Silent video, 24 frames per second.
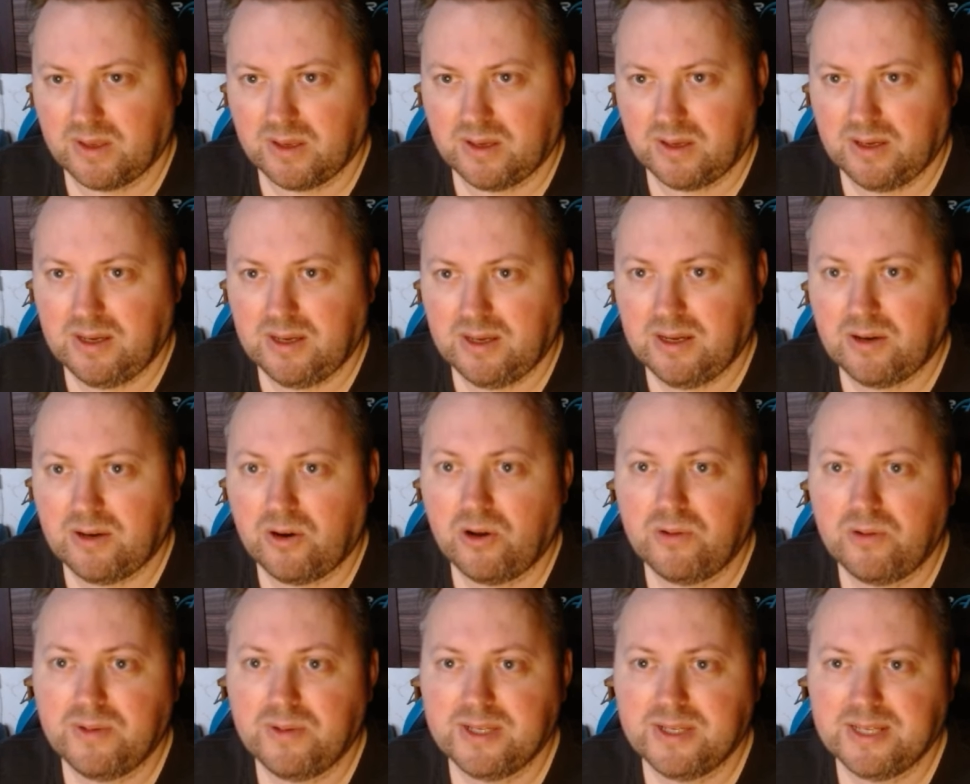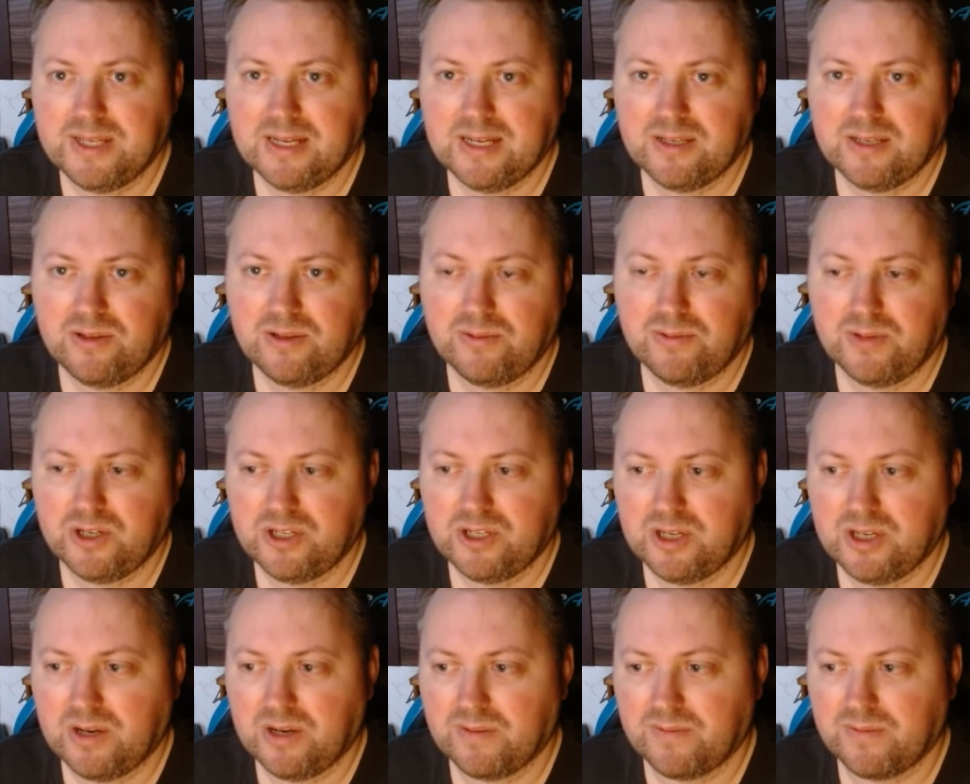He always has to watch
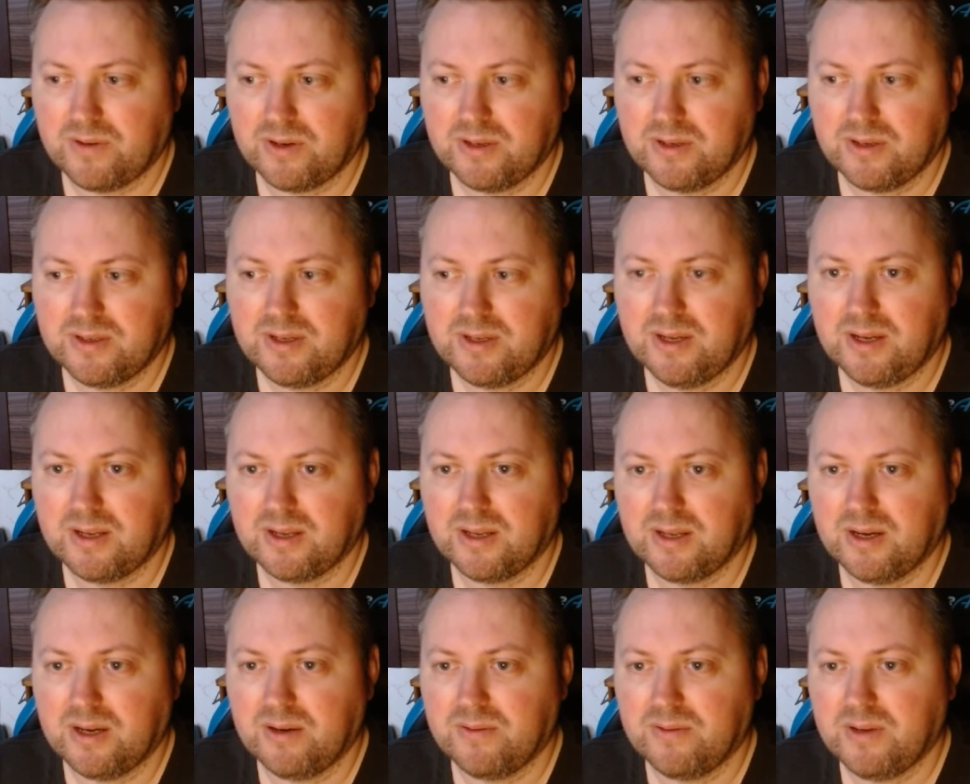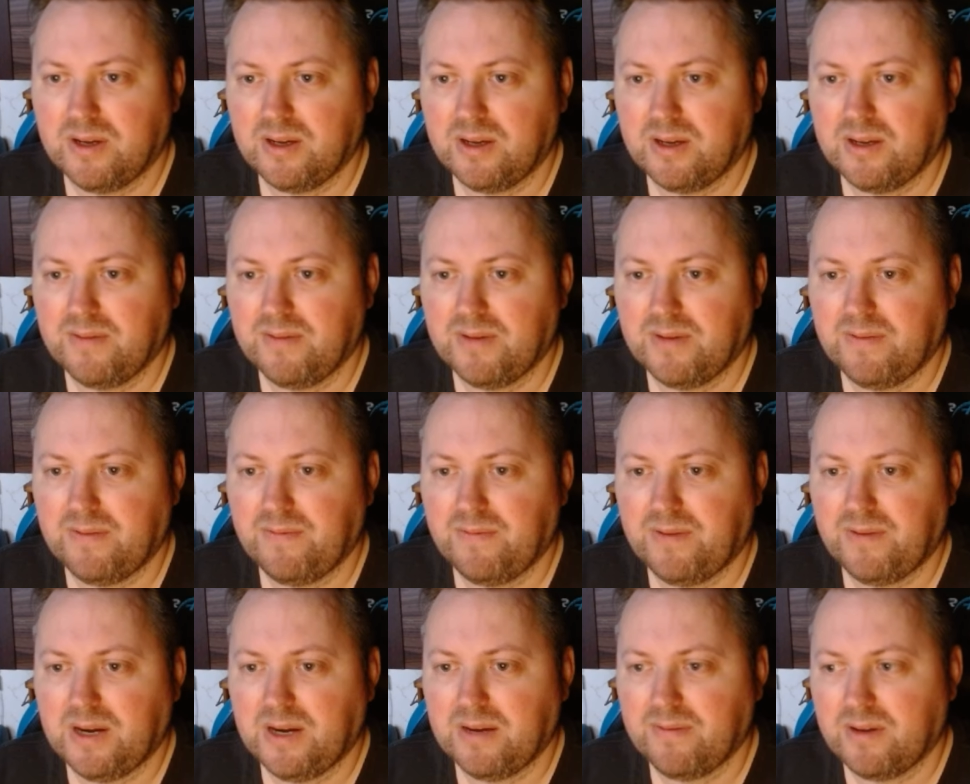out for his king now, yeah. Even
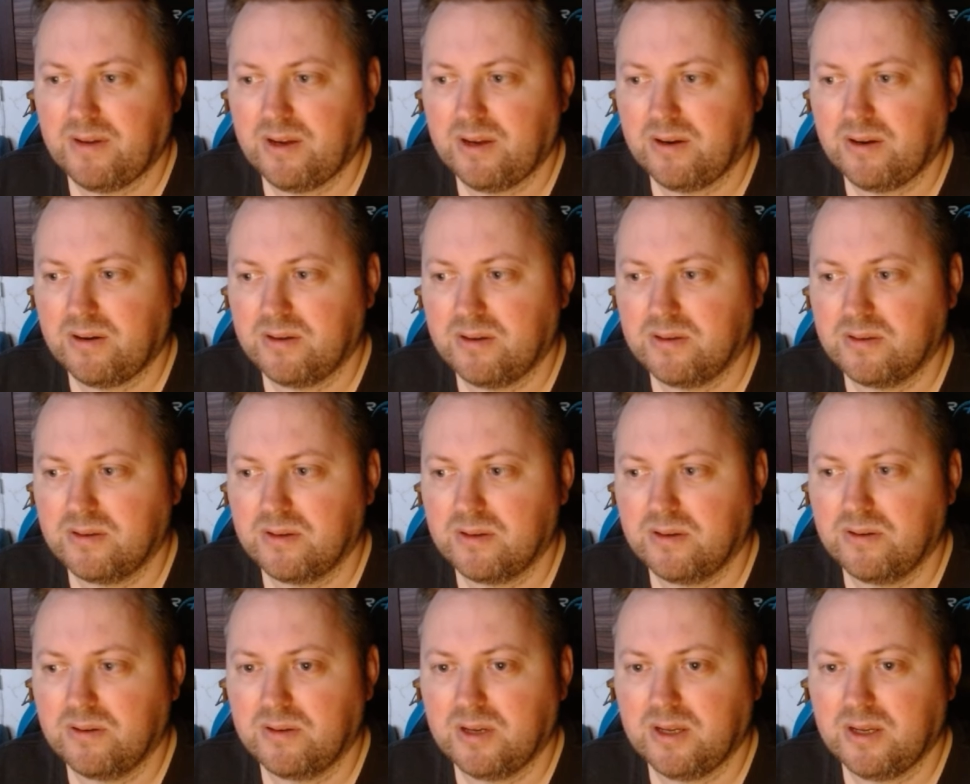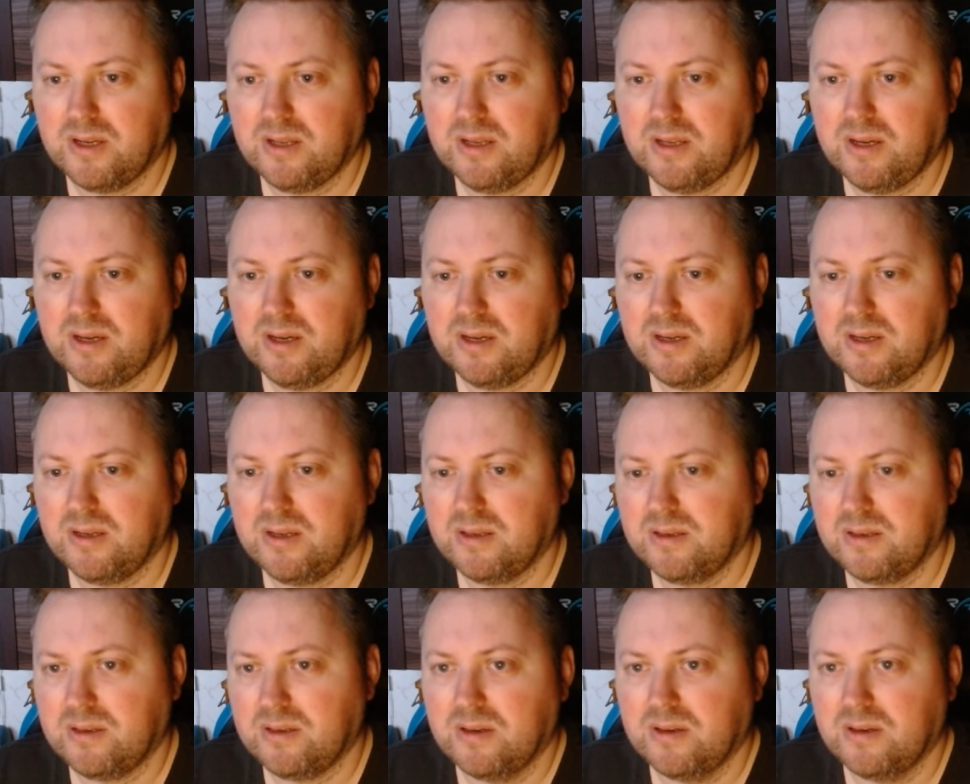f5 here is a good idea.
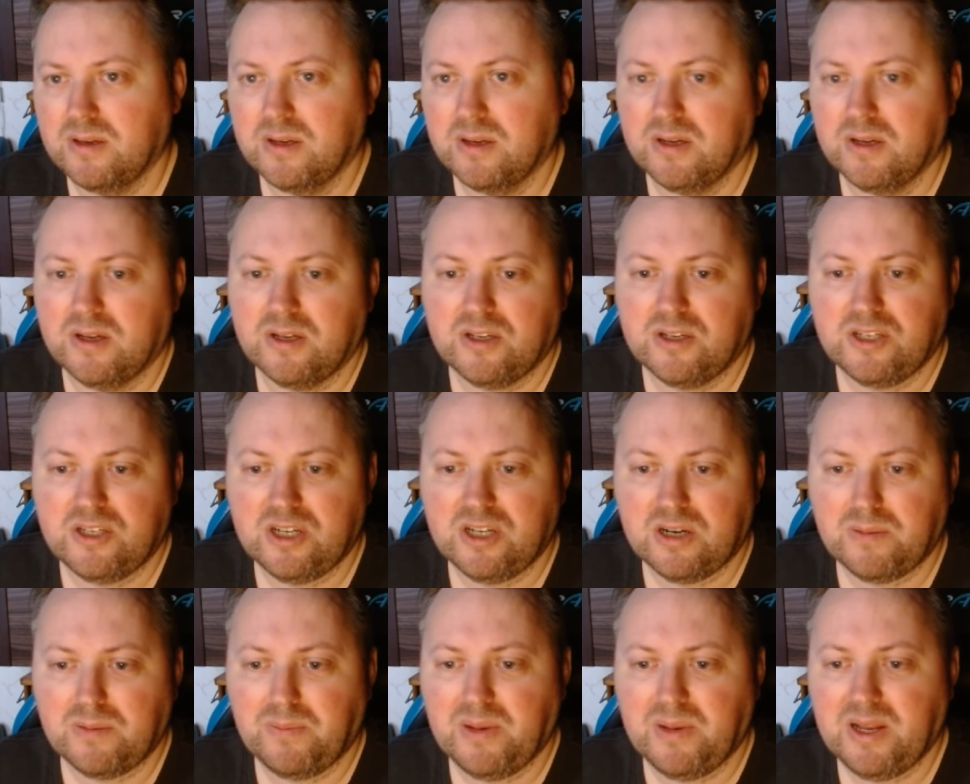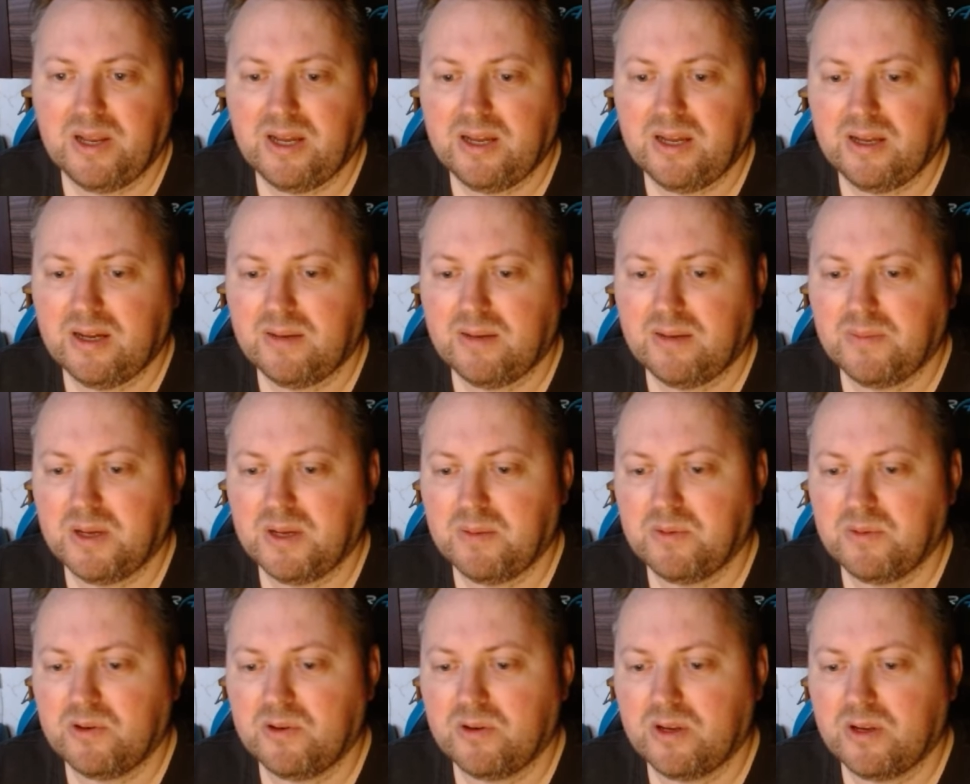And sharp play, yeah,
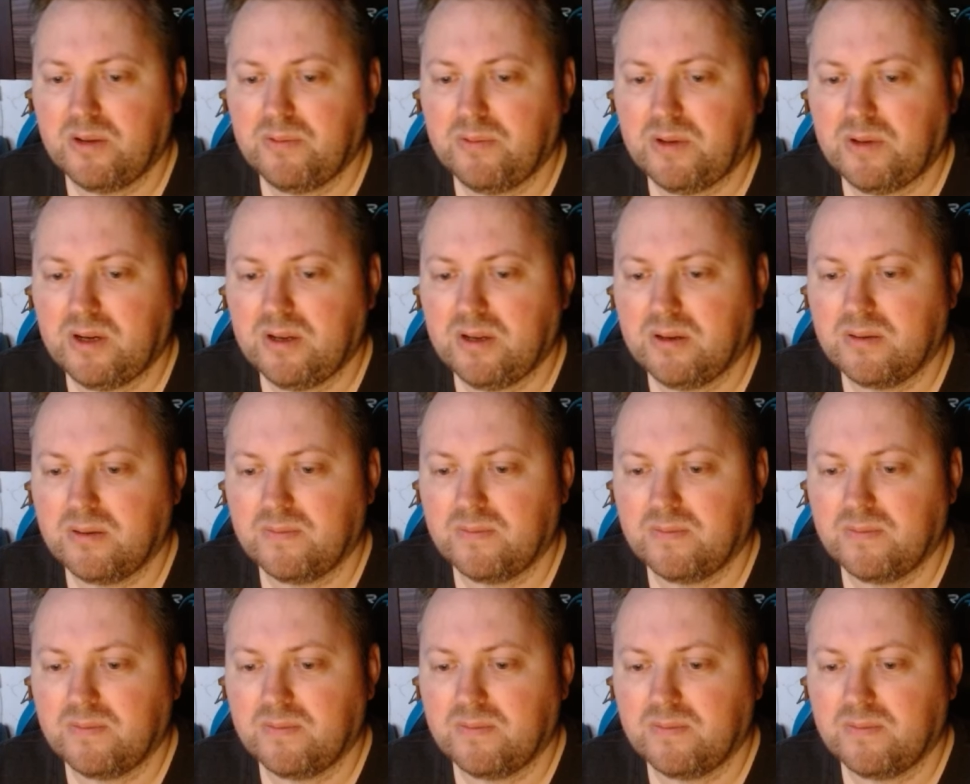maybe rook e1.